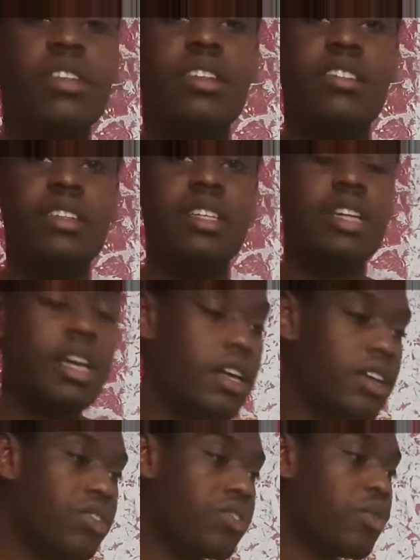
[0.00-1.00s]
easily.
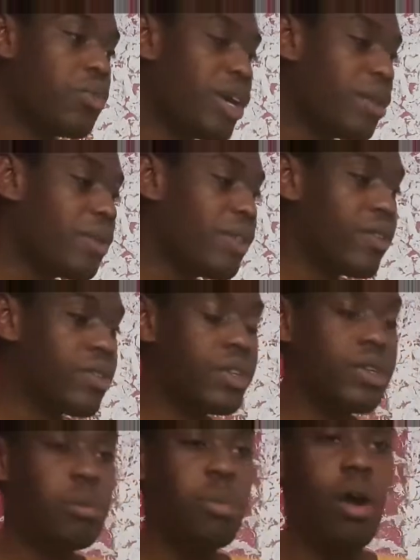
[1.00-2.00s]
So maybe those
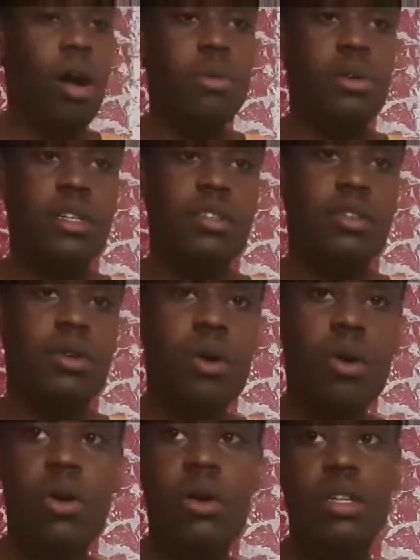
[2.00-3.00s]
two properties
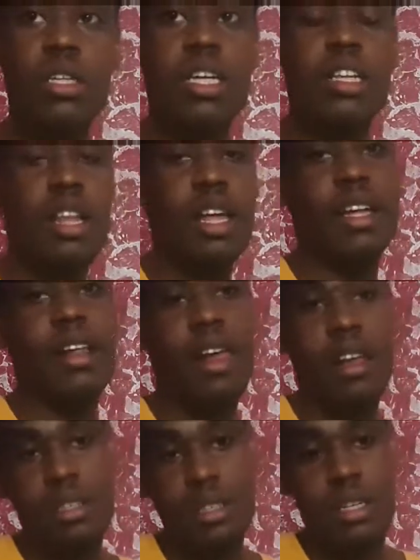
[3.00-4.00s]
correlate, like
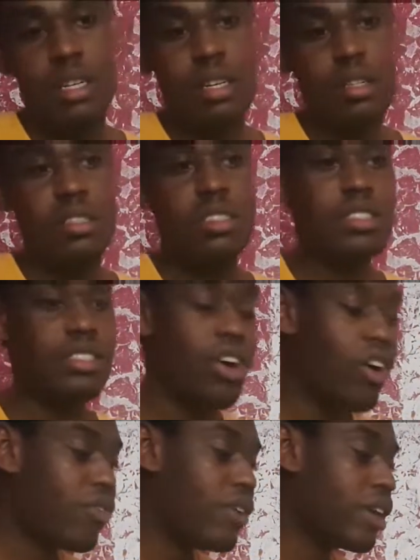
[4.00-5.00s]

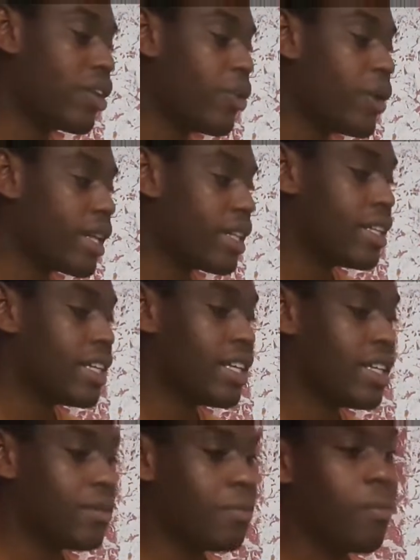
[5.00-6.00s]
dissolving
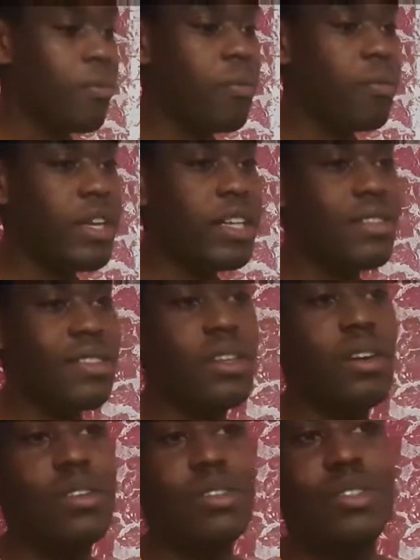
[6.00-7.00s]
quickly means it
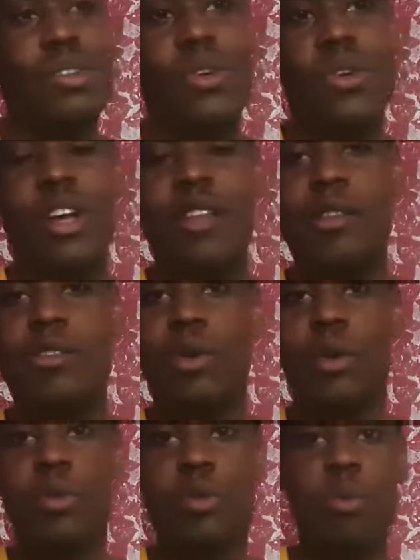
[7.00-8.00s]
also
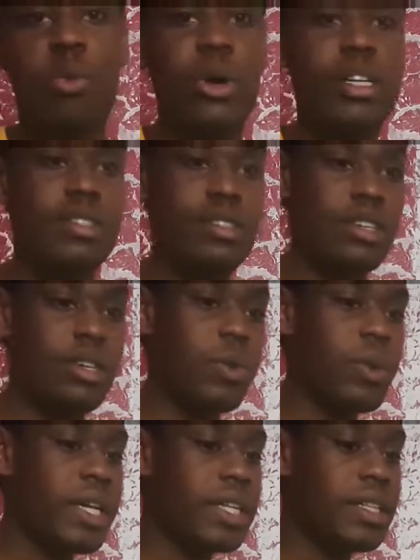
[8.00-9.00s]
absorbs moisture
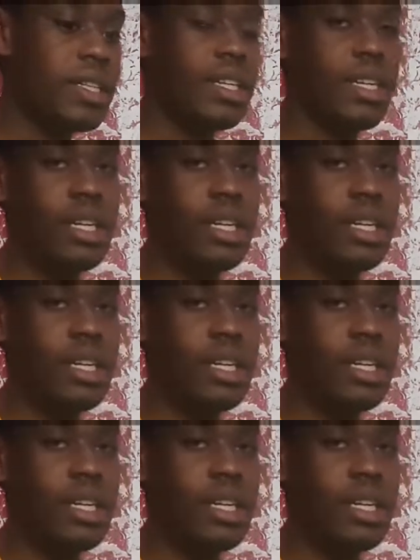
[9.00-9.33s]
quickly,